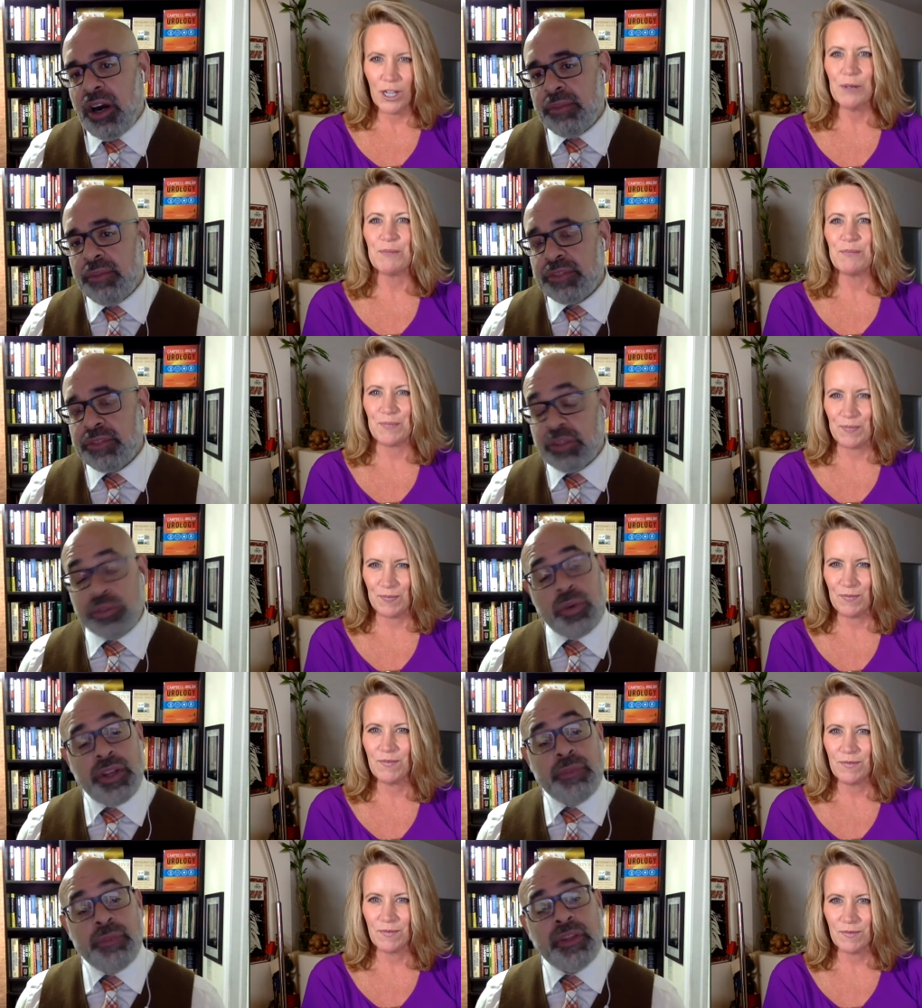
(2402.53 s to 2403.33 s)
Speaker 1: okay. So twenty
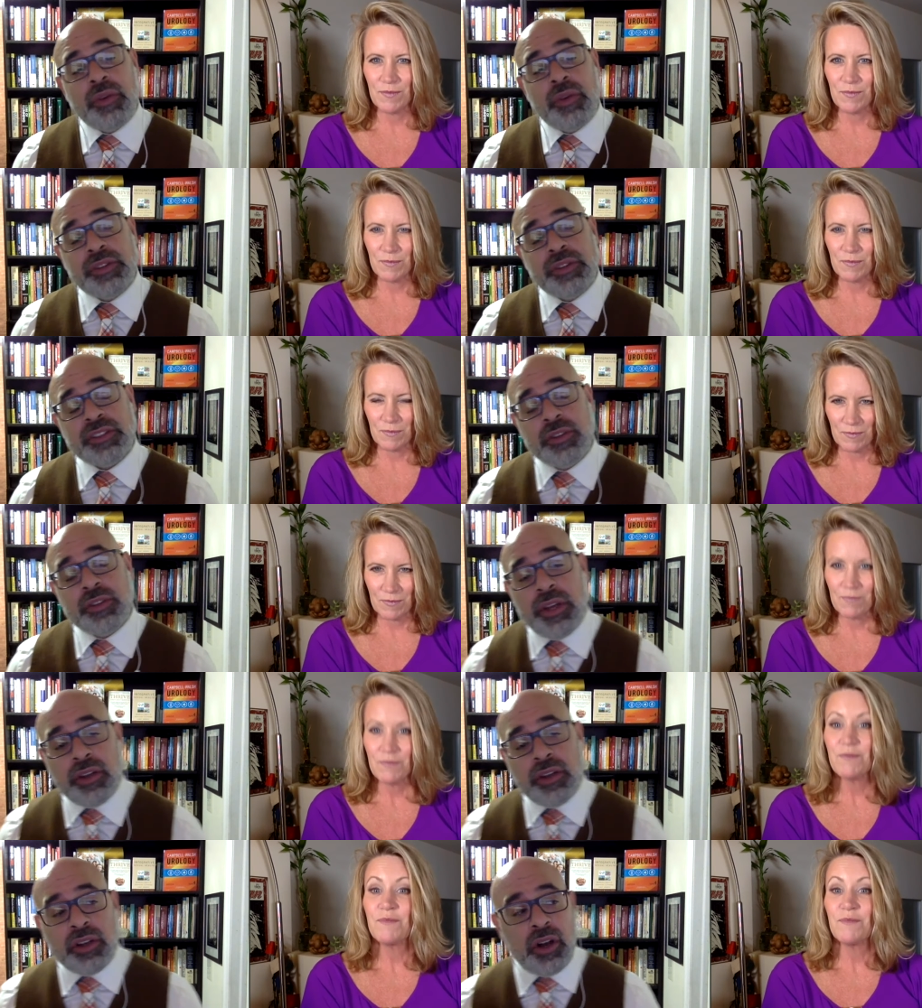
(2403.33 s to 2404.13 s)
milligrams is the way to
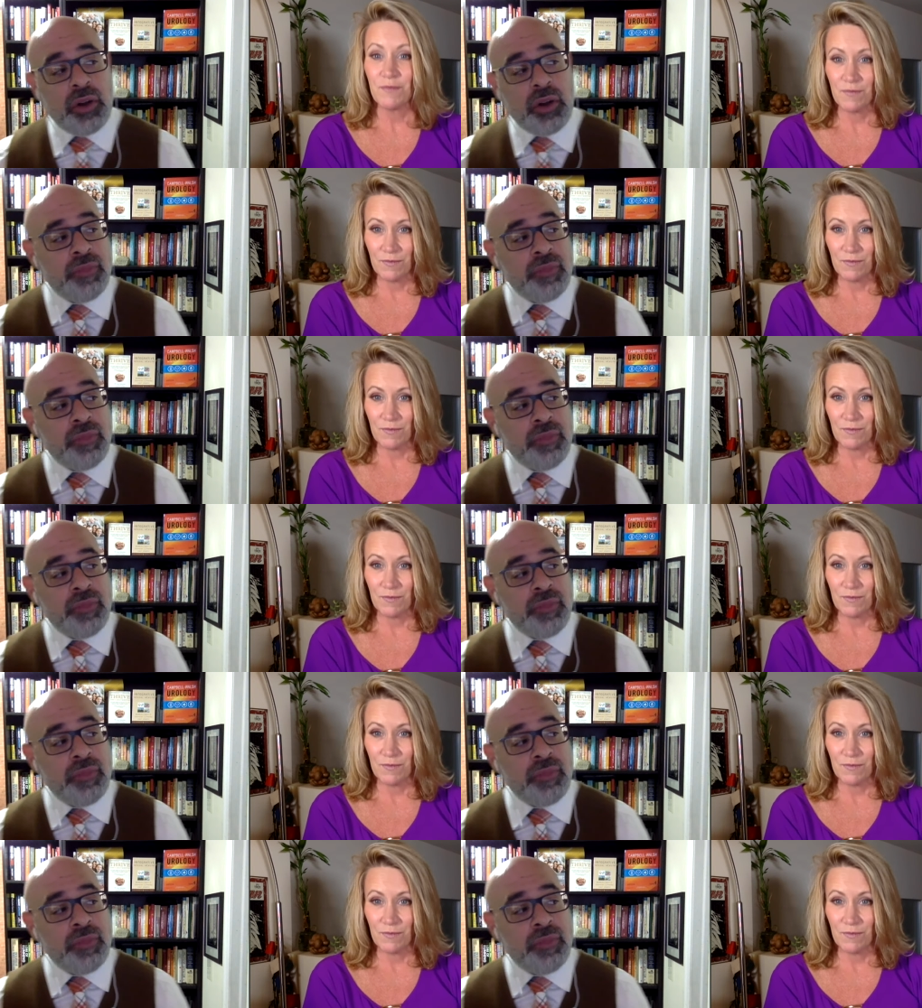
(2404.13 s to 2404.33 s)
go.